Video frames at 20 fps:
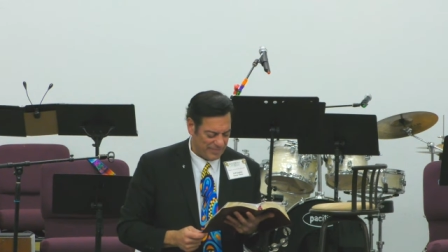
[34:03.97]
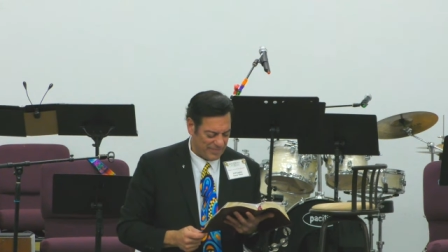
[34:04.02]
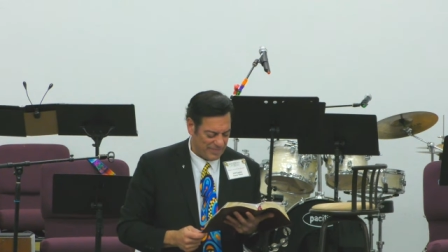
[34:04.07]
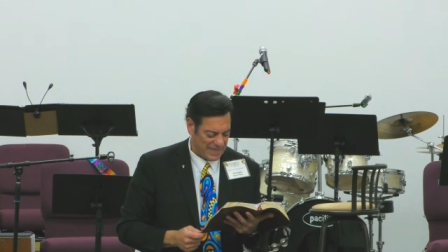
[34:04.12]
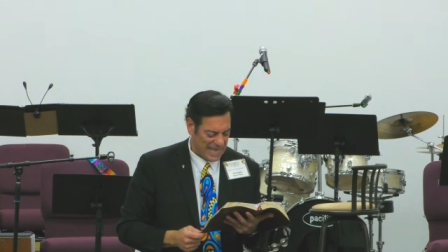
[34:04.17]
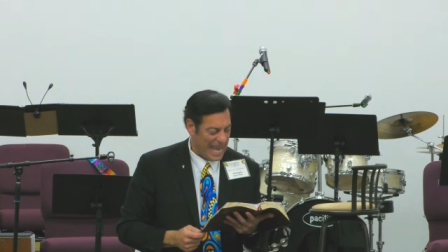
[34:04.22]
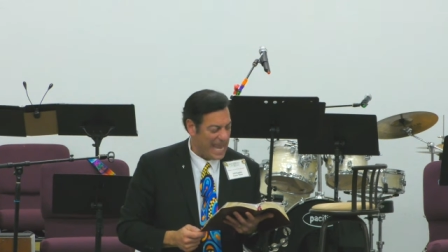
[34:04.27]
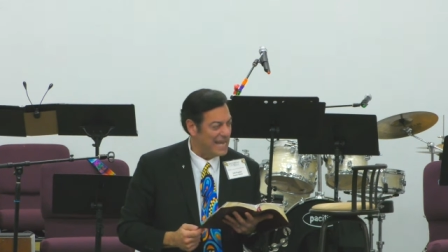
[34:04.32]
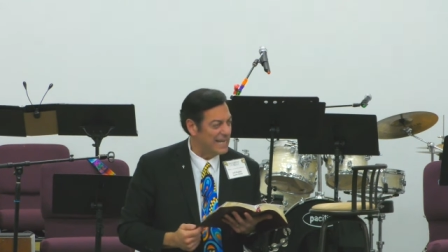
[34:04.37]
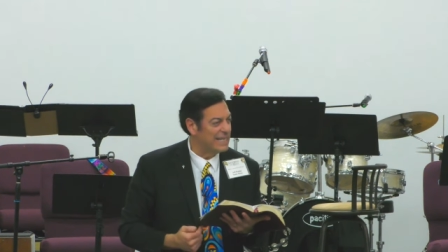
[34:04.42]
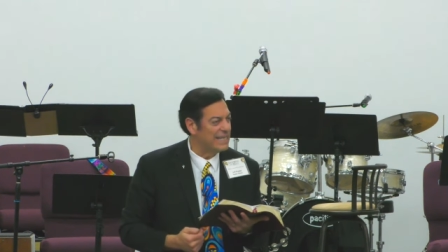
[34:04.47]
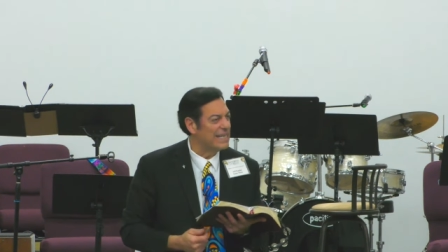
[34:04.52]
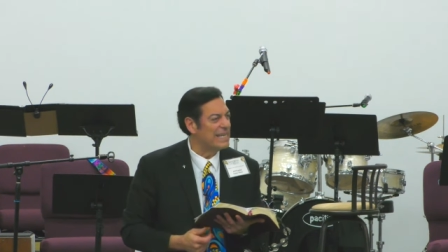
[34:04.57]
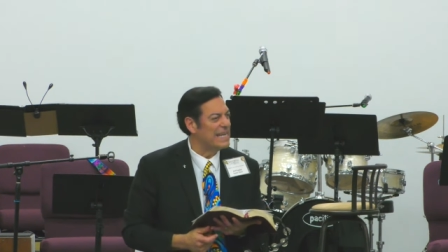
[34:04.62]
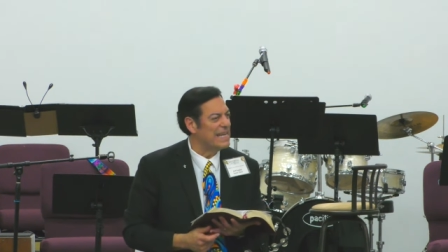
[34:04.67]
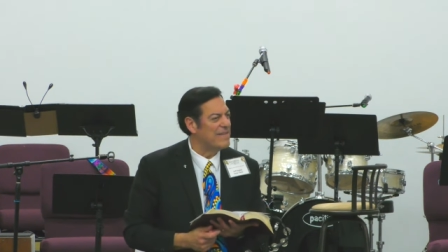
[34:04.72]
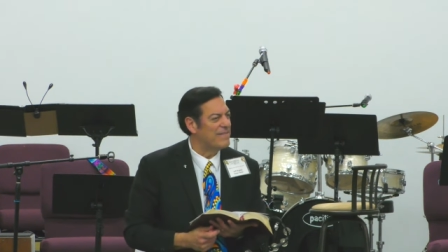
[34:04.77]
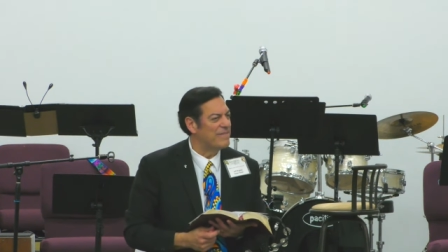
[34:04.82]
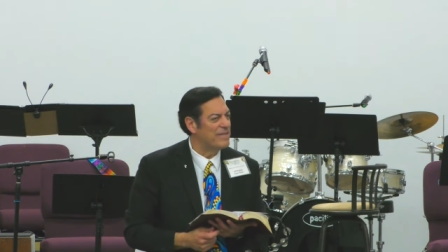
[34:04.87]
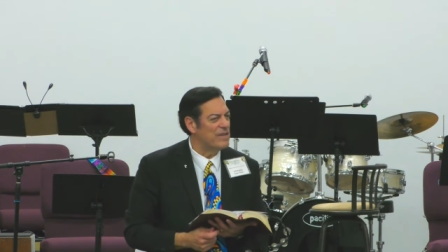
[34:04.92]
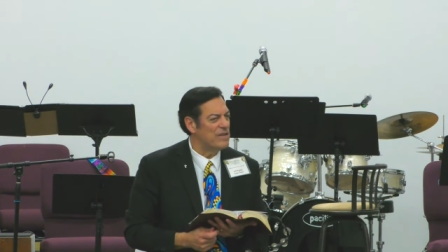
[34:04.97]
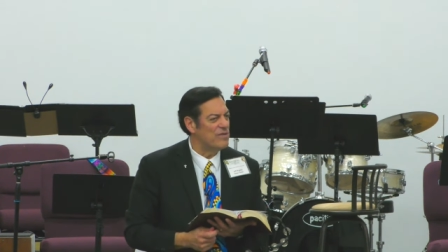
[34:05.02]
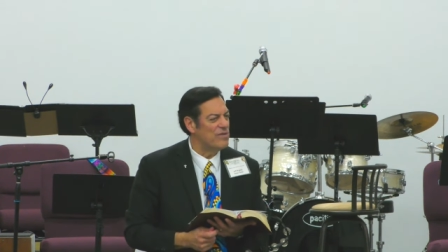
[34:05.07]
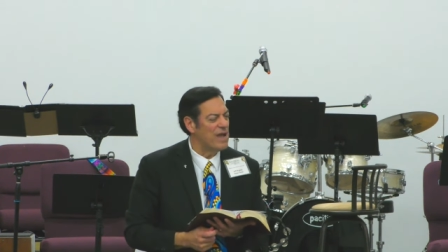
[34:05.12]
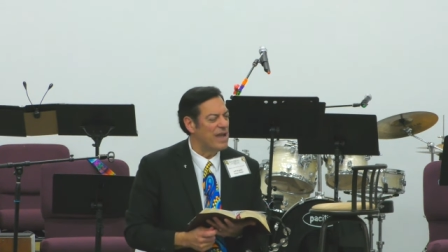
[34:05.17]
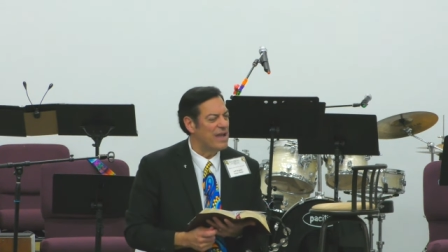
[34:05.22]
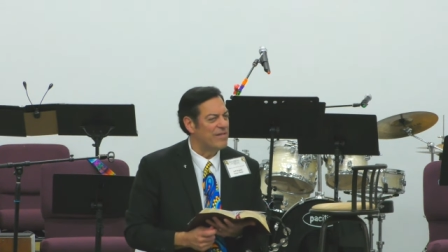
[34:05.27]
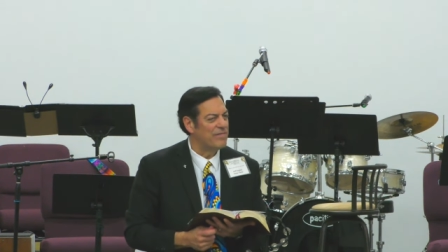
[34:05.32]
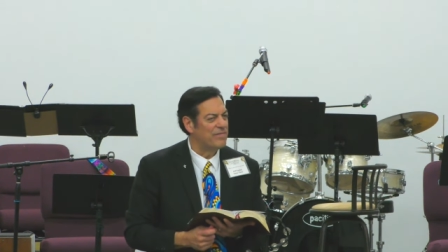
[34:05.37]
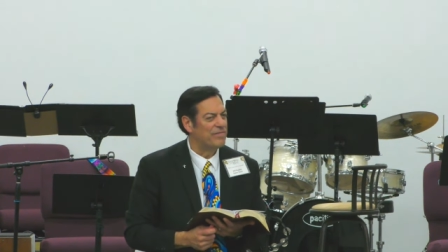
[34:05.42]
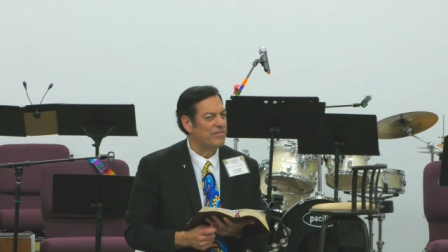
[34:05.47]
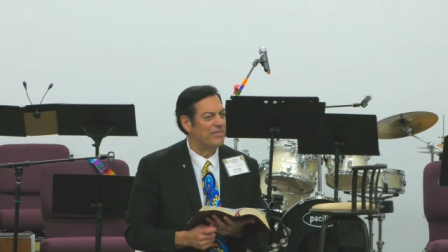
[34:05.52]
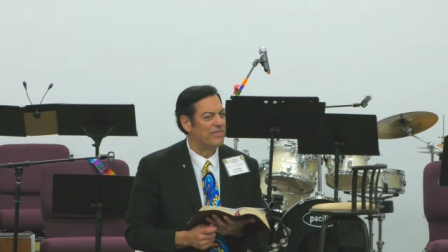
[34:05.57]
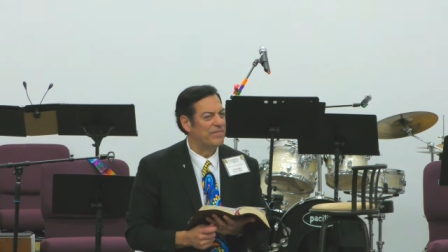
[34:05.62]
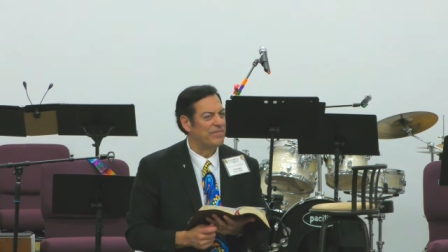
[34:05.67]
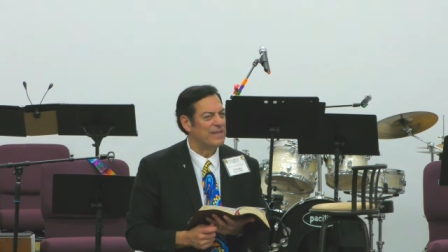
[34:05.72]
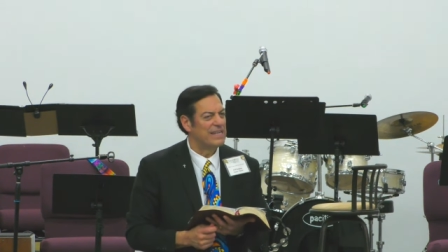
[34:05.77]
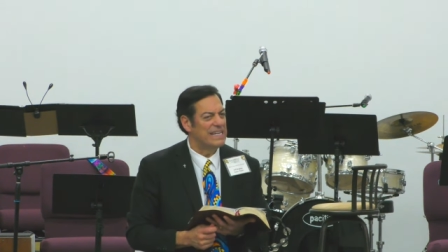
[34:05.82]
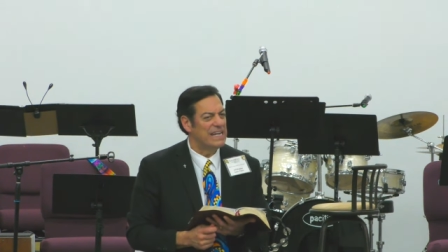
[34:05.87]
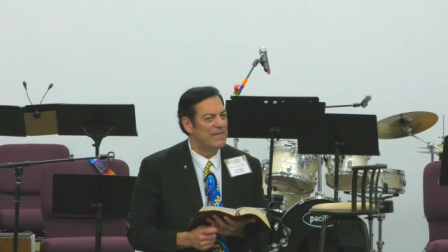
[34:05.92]
And if you have
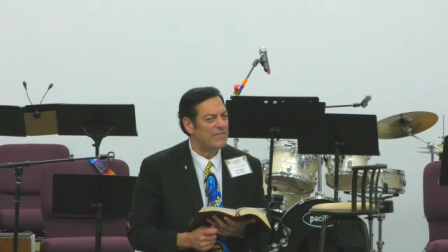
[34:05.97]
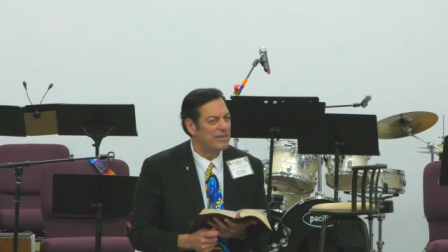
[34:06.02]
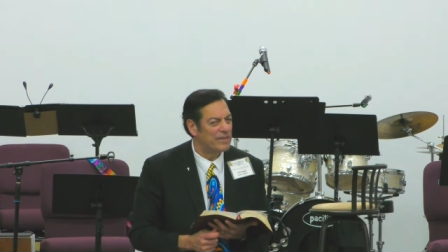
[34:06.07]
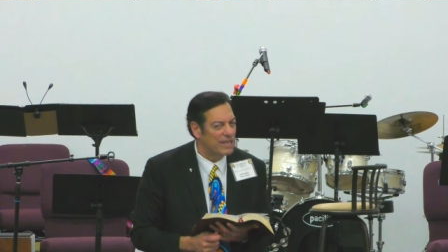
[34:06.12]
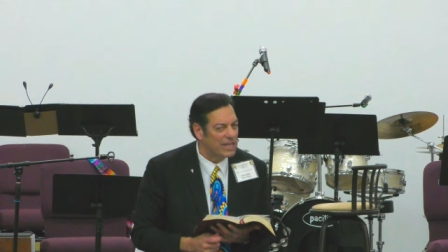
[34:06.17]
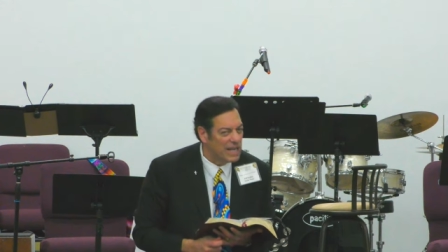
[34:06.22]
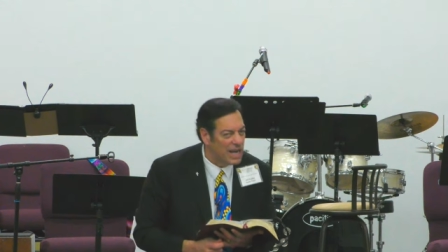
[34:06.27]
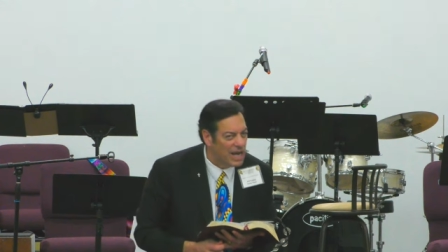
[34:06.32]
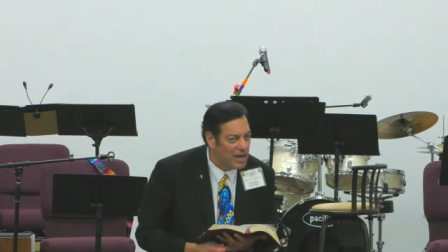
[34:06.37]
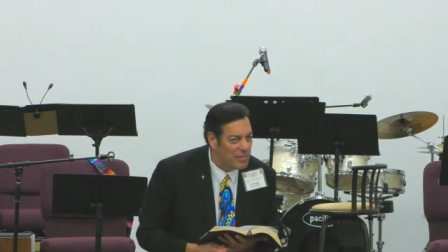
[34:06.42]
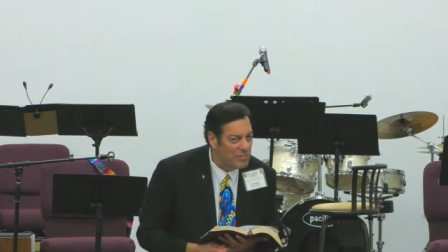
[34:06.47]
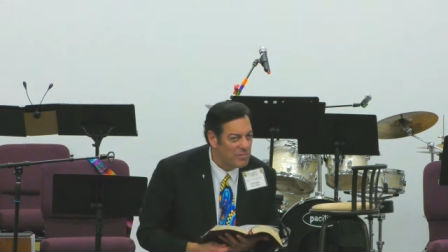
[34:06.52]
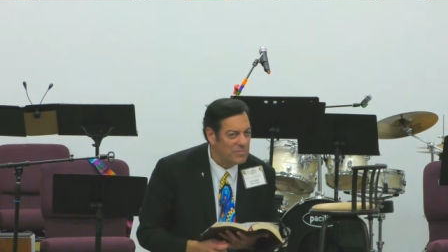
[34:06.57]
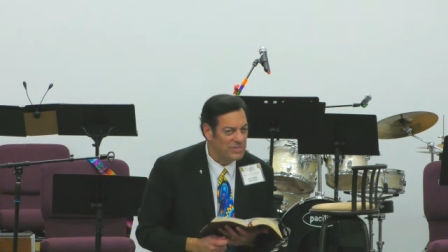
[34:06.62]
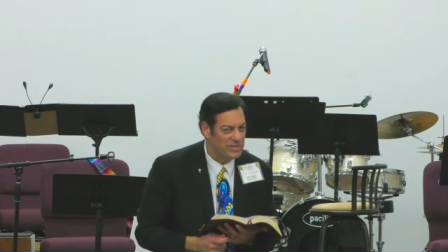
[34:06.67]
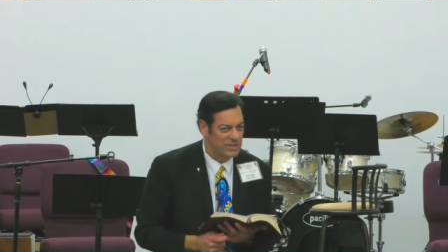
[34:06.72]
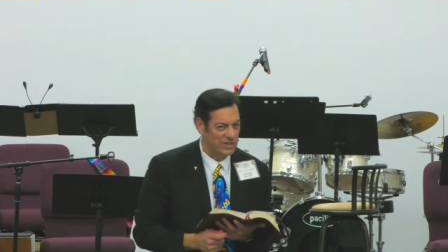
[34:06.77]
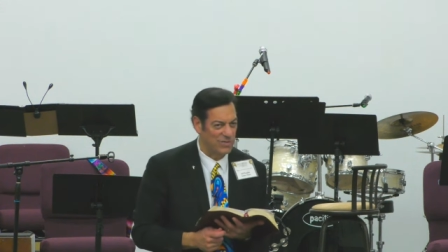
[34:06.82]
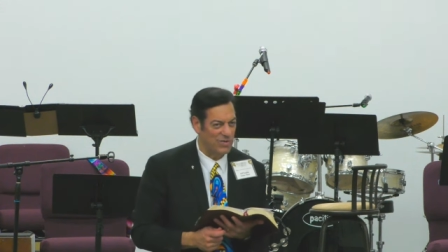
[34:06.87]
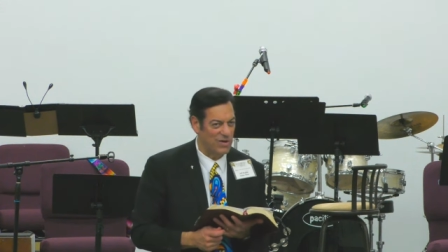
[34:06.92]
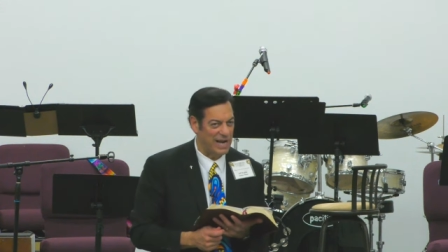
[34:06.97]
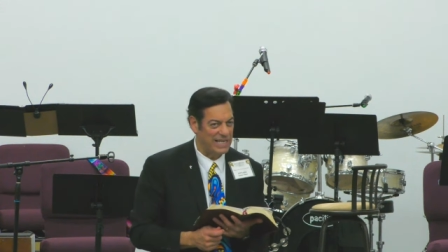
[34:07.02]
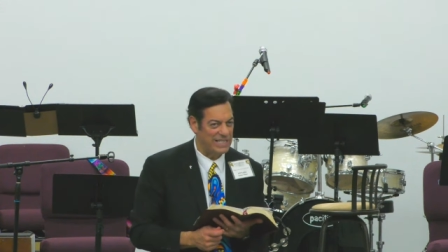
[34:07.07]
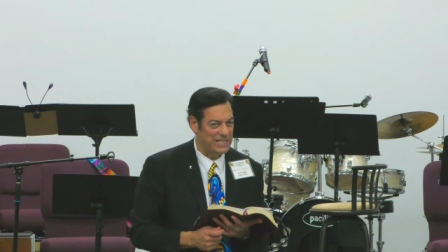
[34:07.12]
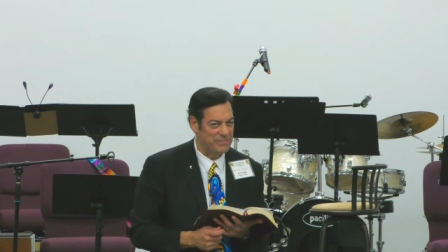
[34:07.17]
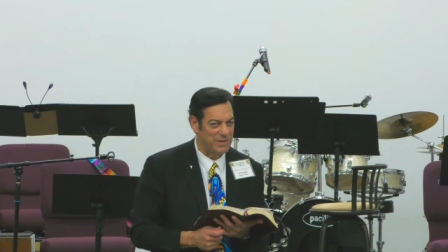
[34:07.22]
never come to Christ,